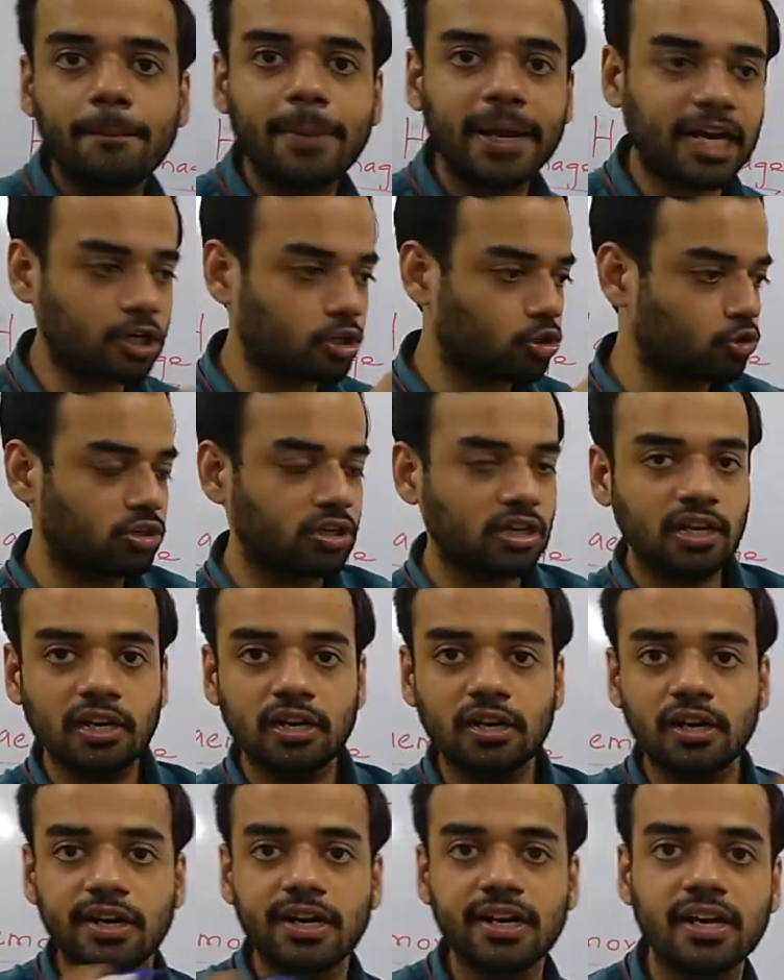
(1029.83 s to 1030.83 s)
pectoral
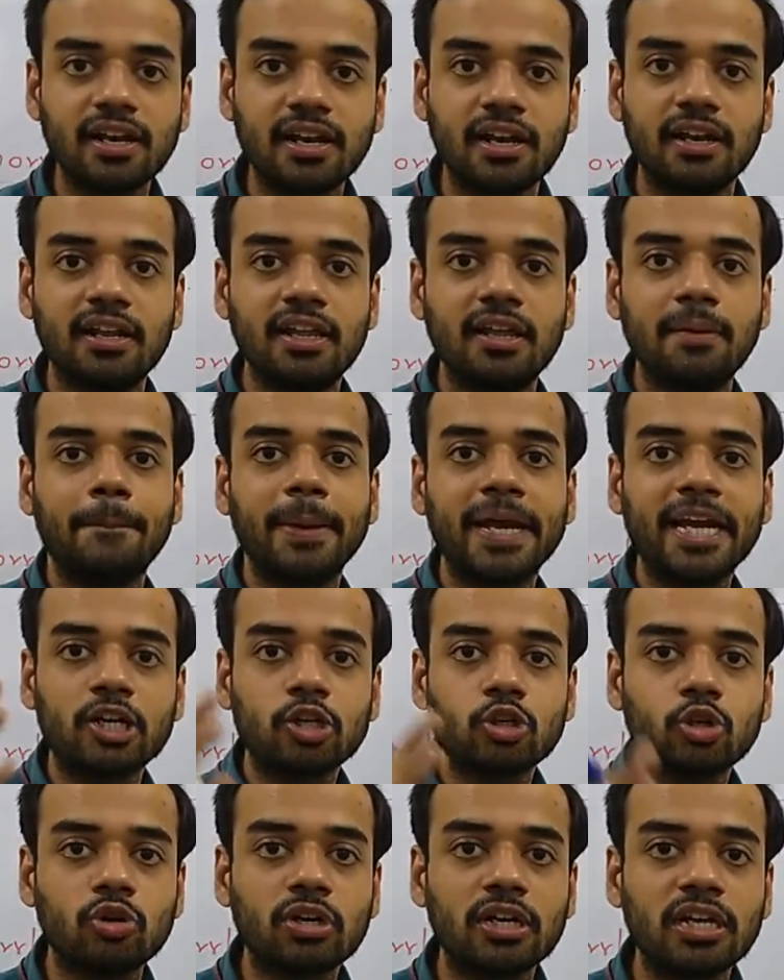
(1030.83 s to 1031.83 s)
girdle,
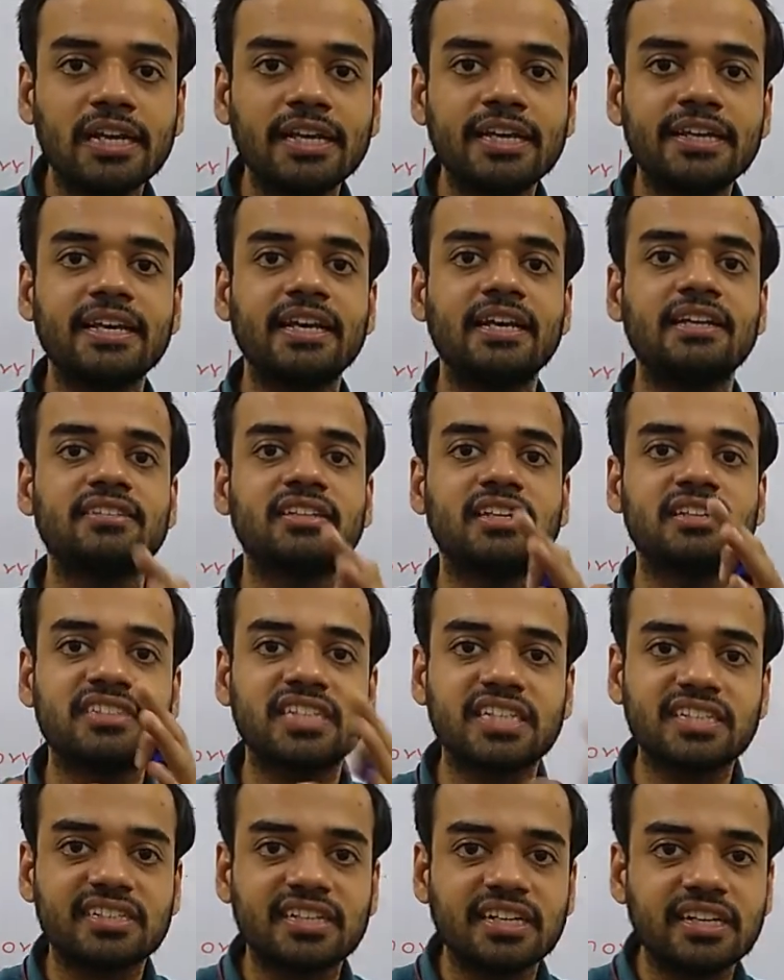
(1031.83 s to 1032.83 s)
pectoral area is the
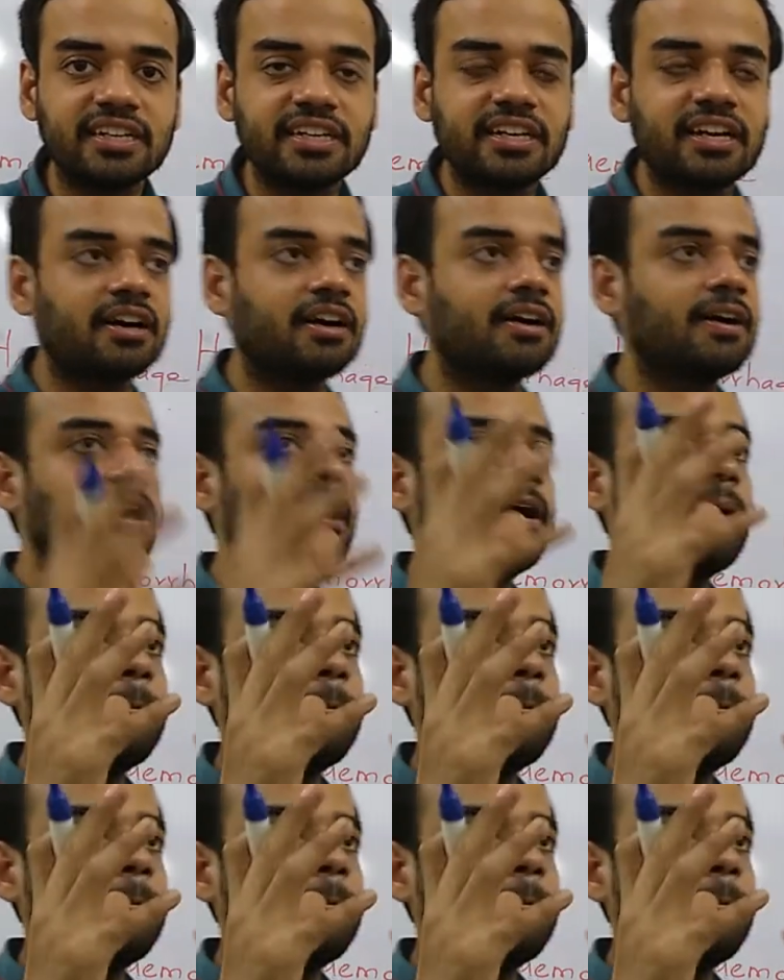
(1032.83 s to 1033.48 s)
chest area.